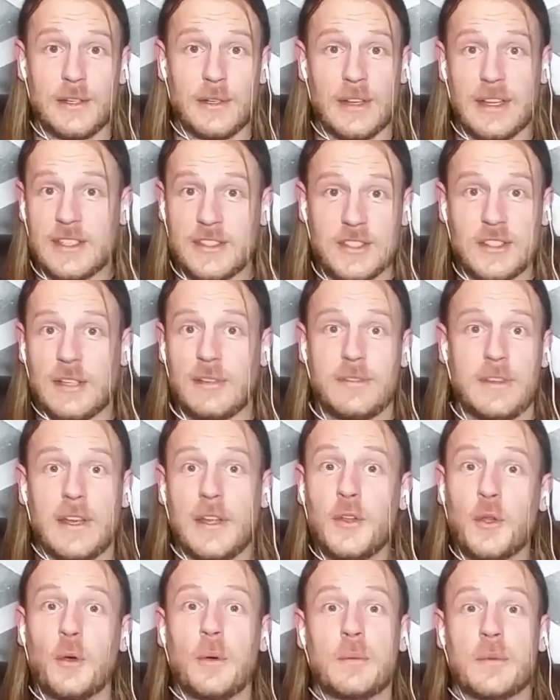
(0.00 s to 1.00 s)
You know, that stuff
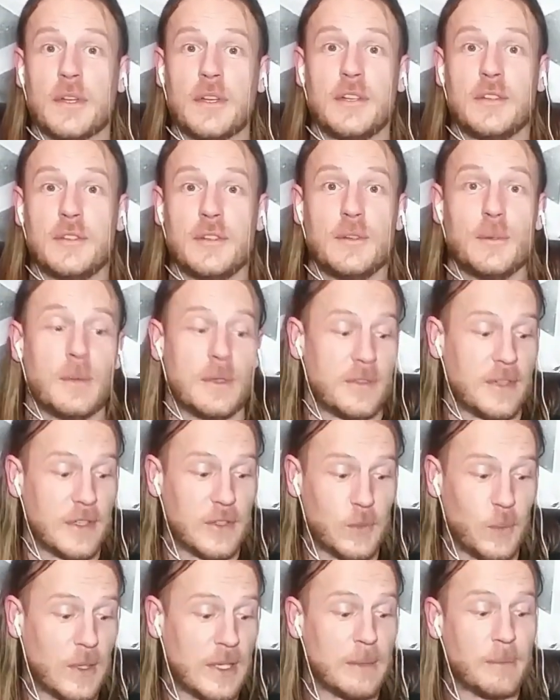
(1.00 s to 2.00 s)
that I know I'm going to do
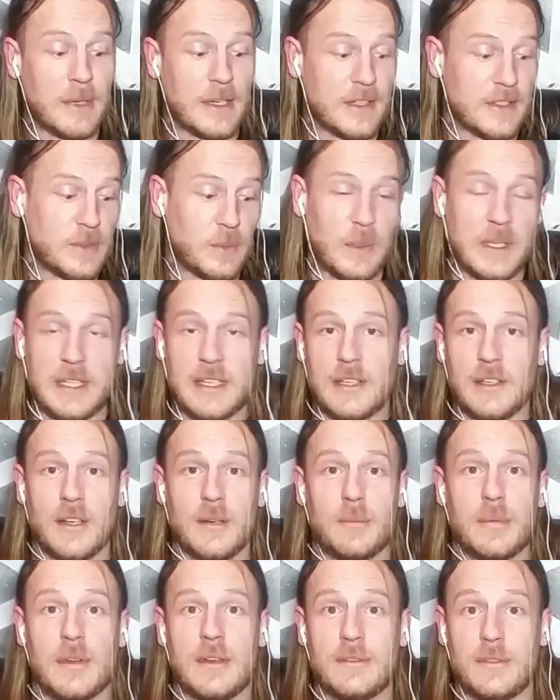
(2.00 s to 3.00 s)
within 20 minutes waking
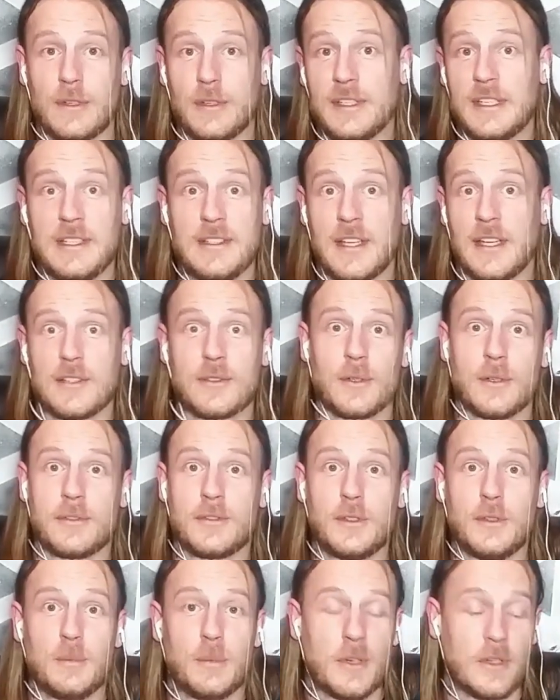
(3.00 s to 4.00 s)
up. I've already ticked
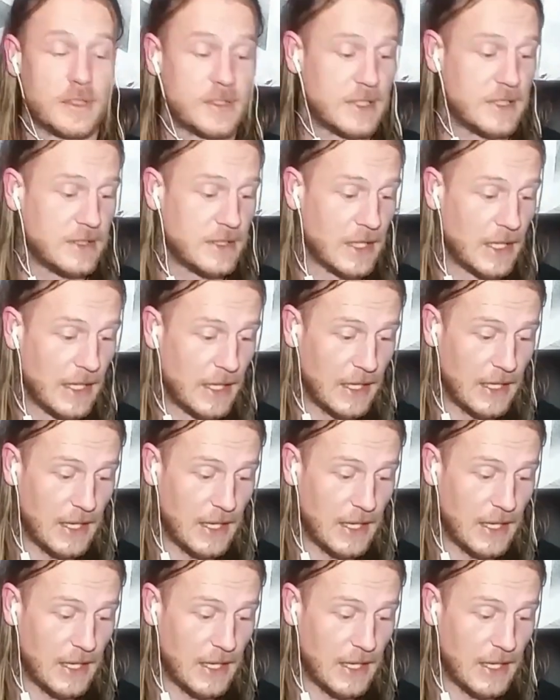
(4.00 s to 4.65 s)
off two boxes.